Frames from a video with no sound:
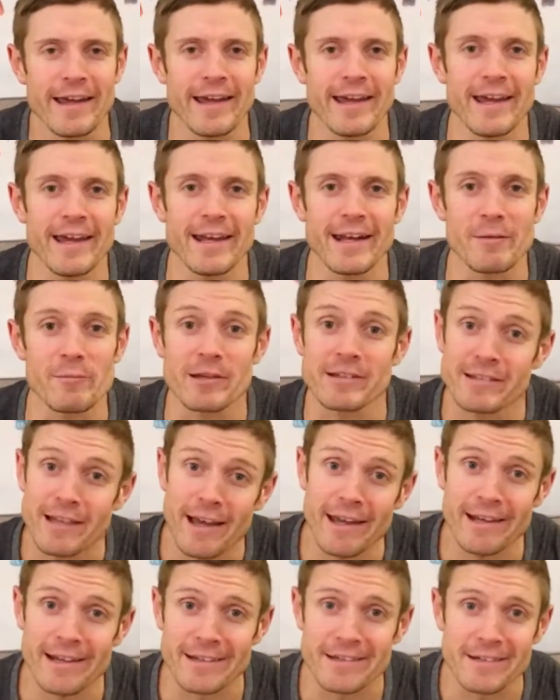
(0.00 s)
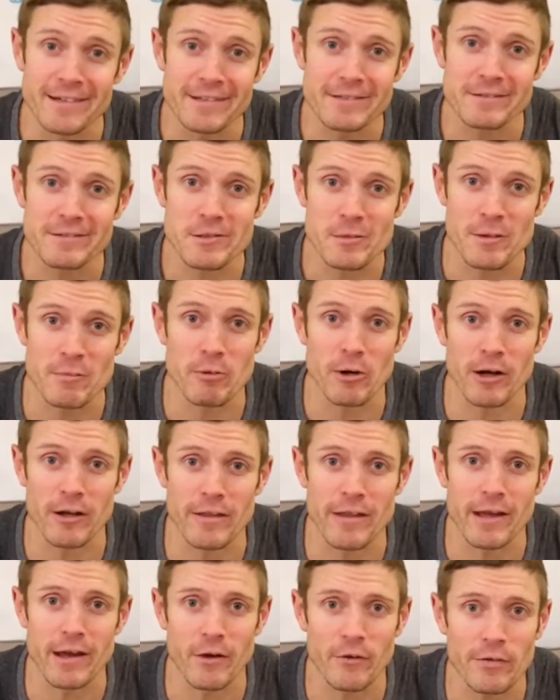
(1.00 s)
and I'm excited to be part of
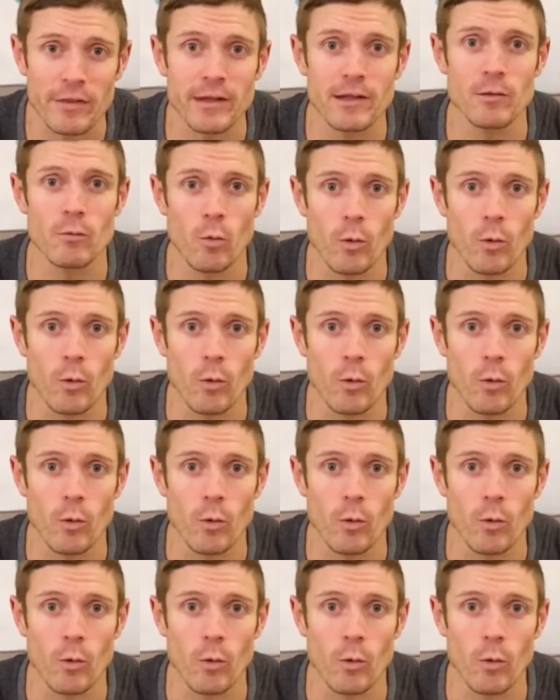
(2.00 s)
the Healthy,